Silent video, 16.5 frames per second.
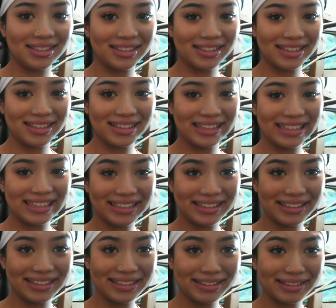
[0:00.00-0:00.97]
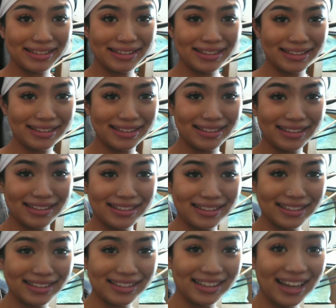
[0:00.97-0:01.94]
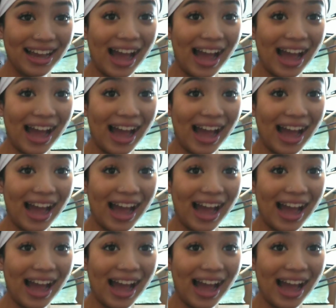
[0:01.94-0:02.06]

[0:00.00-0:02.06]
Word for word: Soldier, you're unprepared!